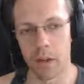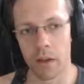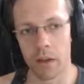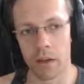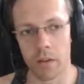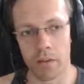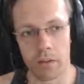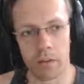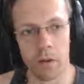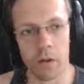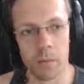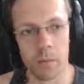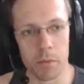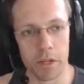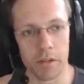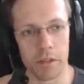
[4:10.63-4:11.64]
it's not a
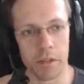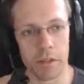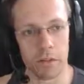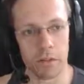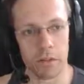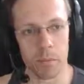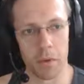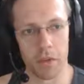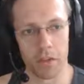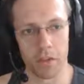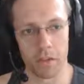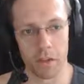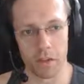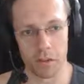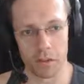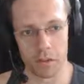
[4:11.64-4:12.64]
big deal if you miss a
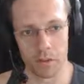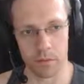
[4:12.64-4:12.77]
session.